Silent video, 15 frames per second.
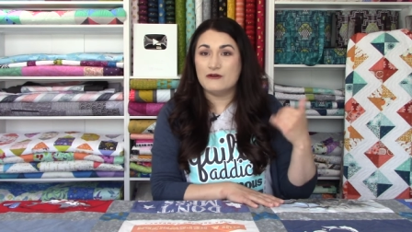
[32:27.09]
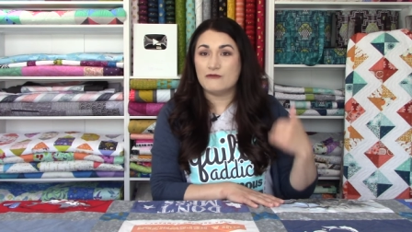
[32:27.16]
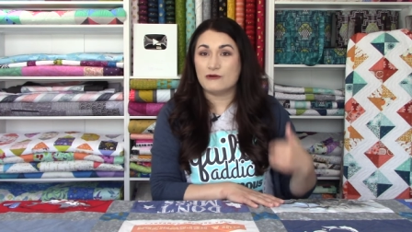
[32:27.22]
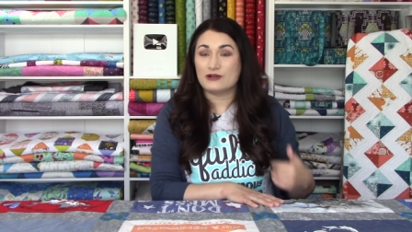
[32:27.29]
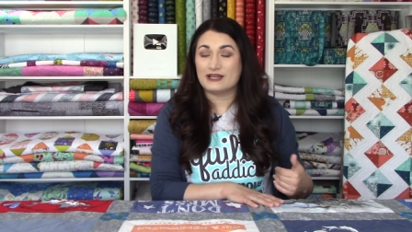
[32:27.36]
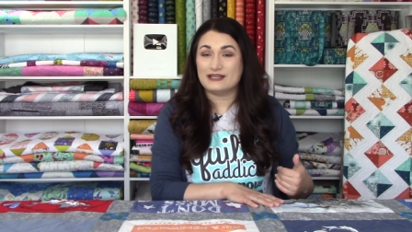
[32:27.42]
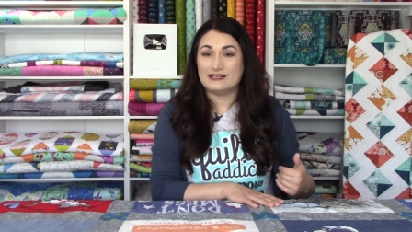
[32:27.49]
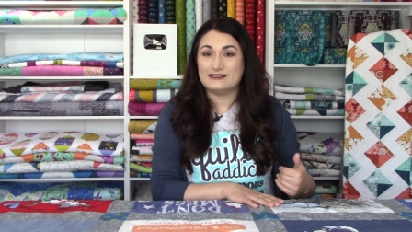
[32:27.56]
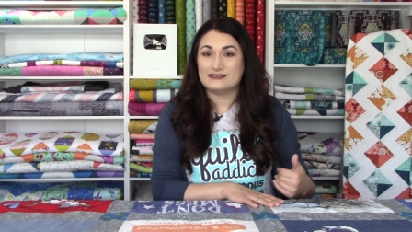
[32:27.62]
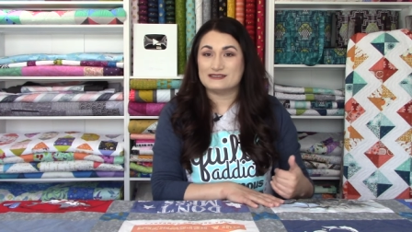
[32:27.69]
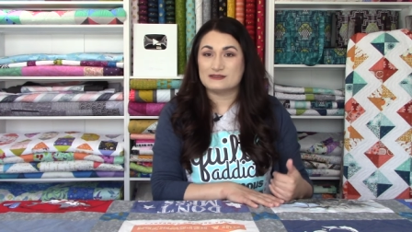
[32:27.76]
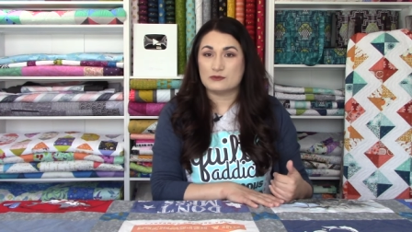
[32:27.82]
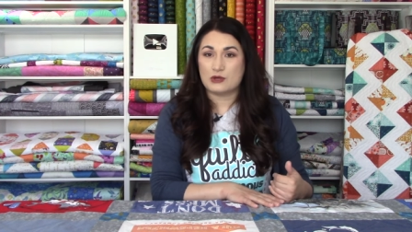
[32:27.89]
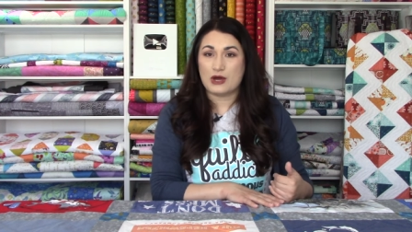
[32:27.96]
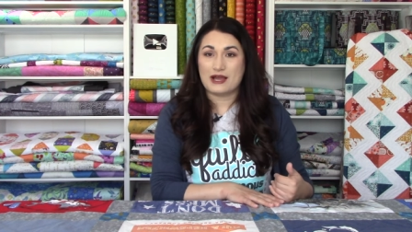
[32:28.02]
for getting the
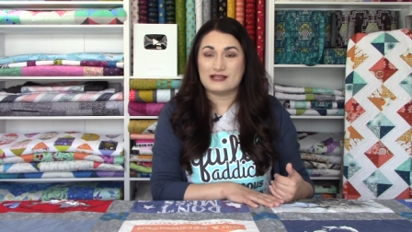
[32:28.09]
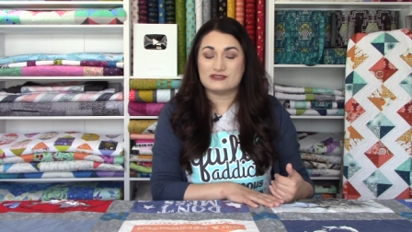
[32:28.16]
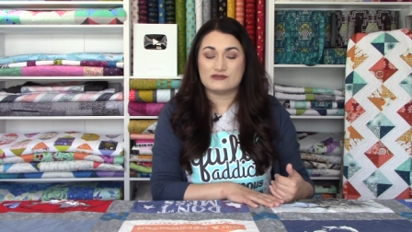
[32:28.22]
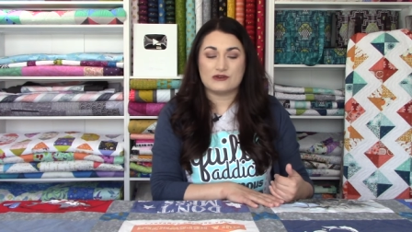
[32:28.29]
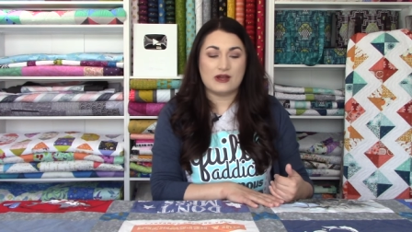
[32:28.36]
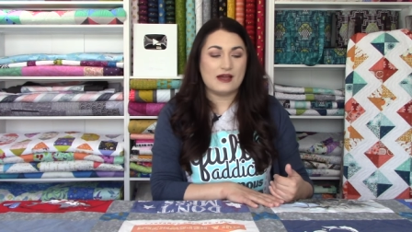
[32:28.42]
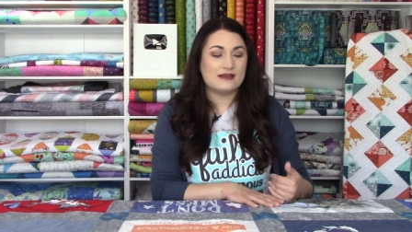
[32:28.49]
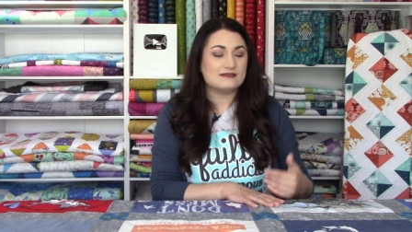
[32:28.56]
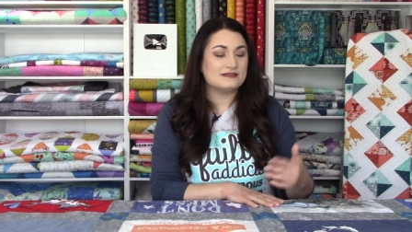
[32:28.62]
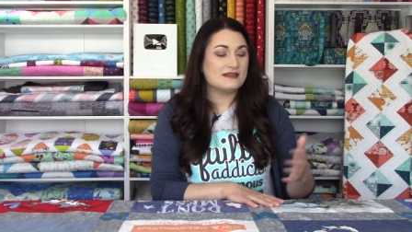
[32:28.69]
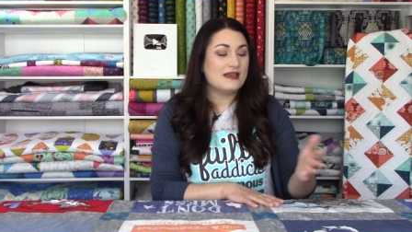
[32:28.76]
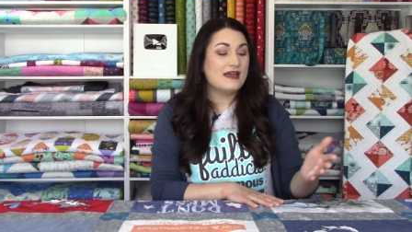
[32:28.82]
supplies for us.